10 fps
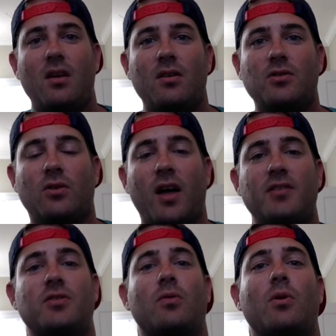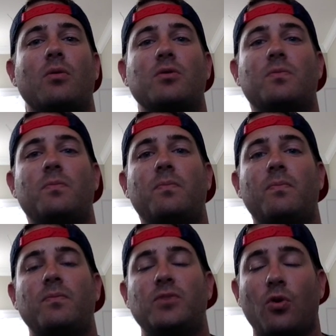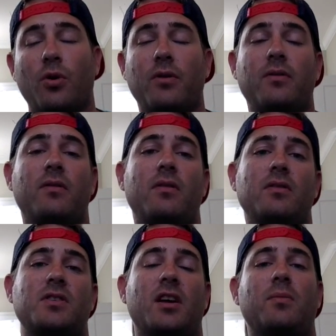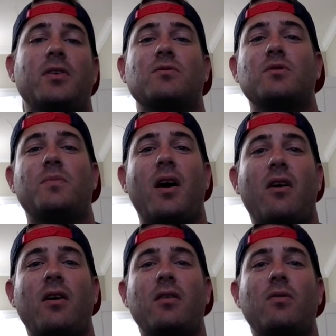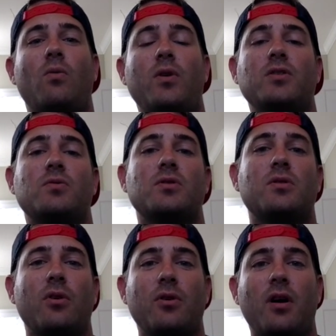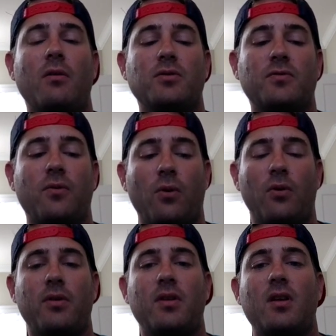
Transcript: So last year the winner was Jordan, second place was Barry, Wiz was third, and I was fourth.